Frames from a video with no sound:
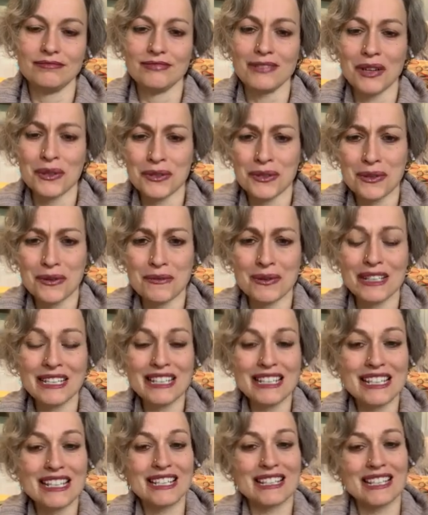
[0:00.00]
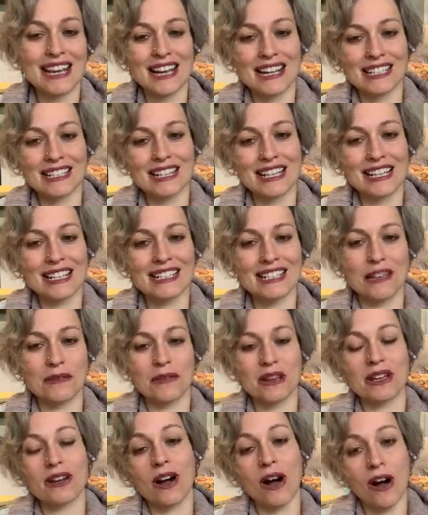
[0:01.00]
So really, these techniques that we
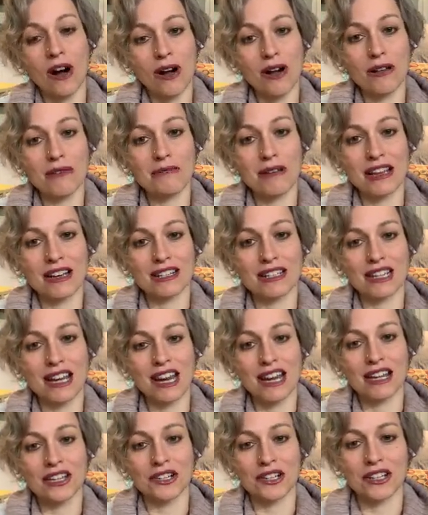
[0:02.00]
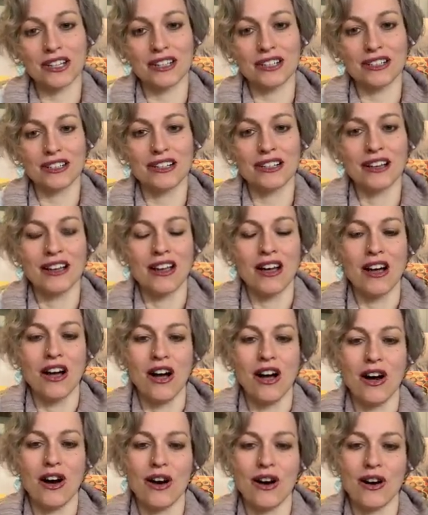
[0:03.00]
call meditation
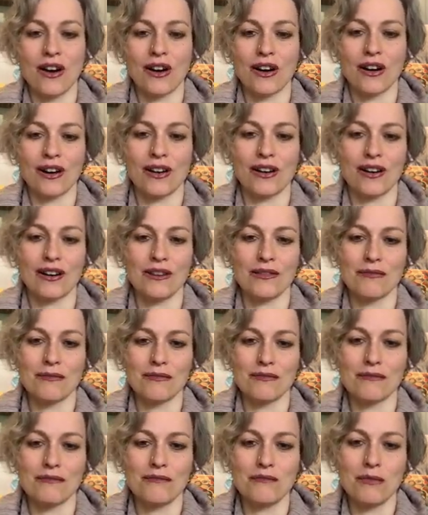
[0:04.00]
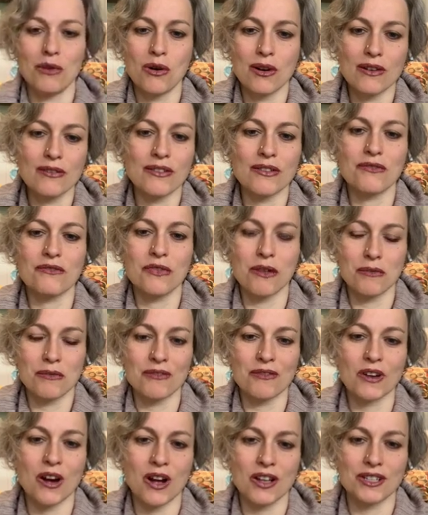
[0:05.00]
are more of a form
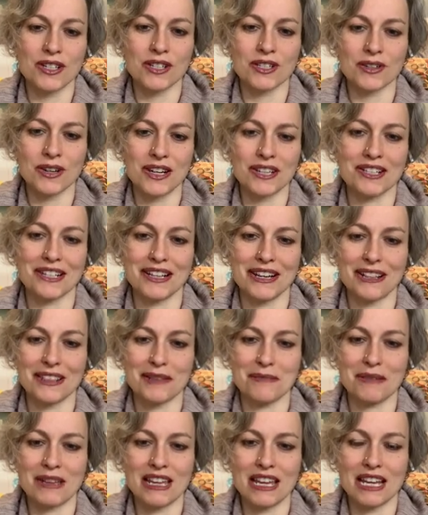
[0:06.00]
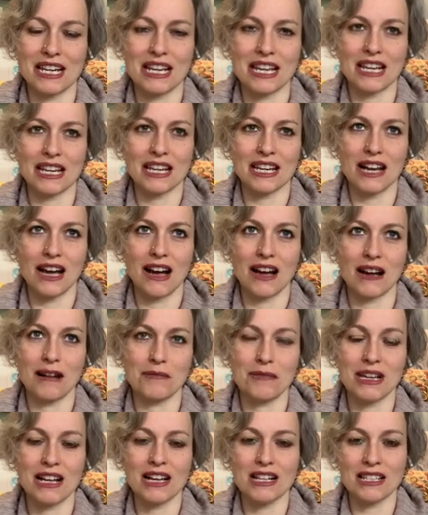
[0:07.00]
of concentration at the beginning,
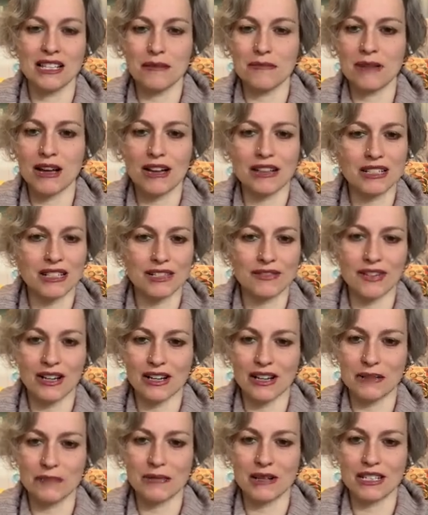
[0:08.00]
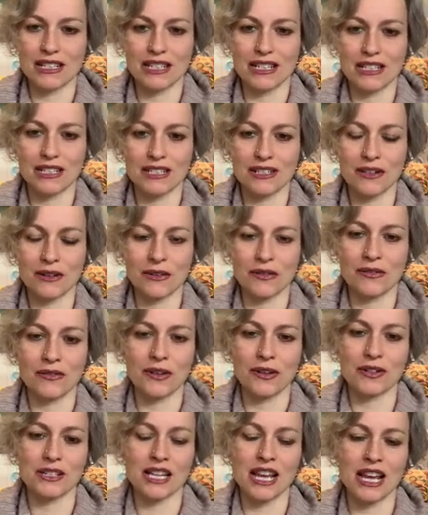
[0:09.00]
because the mind is very busy. So if
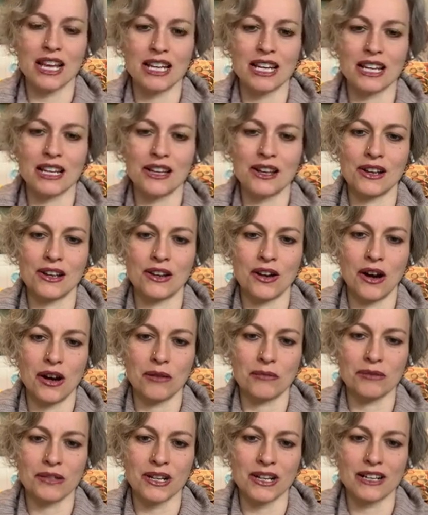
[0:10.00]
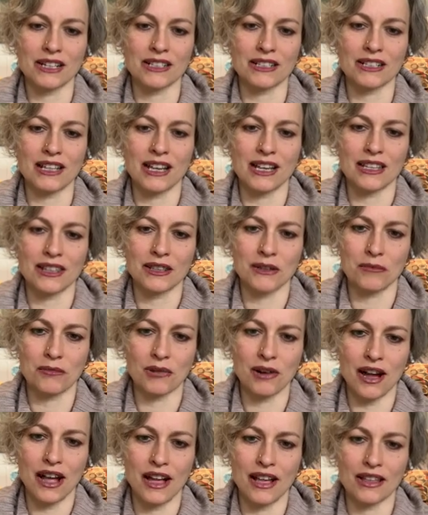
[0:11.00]
you're taking an object like the
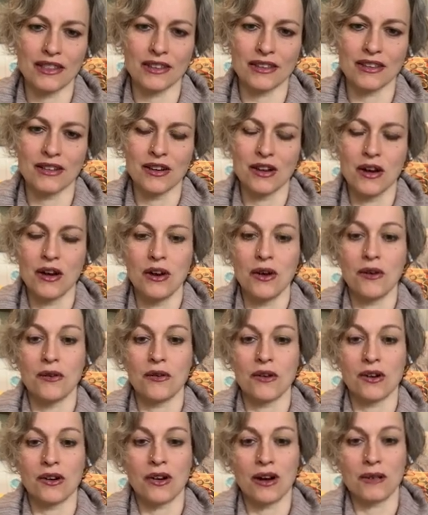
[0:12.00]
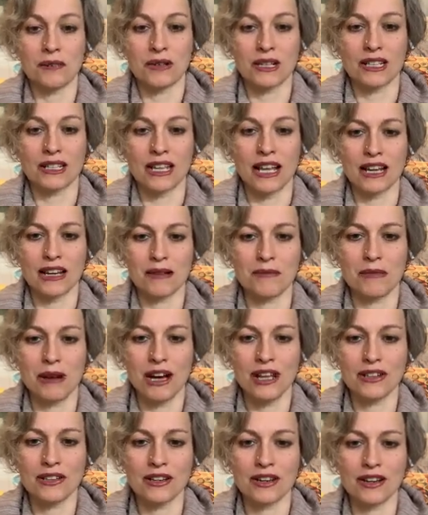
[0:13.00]
breath or an object like a
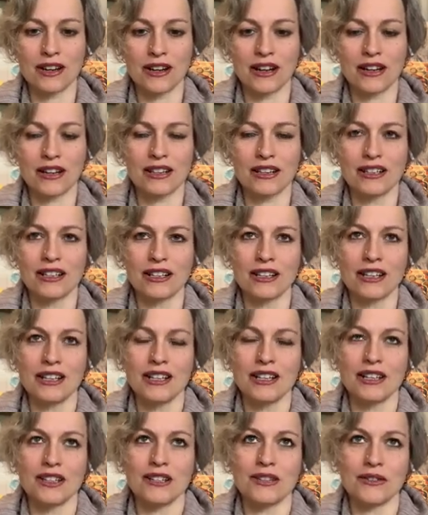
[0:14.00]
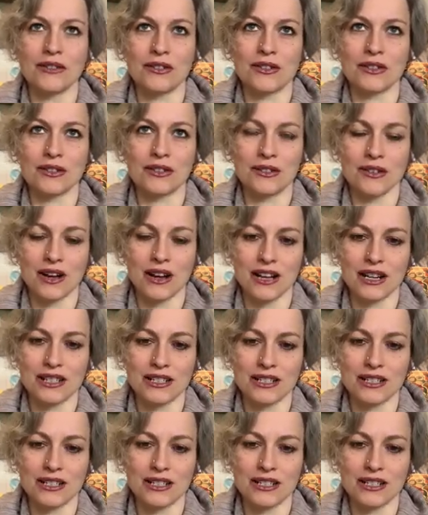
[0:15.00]
mantra, you're trying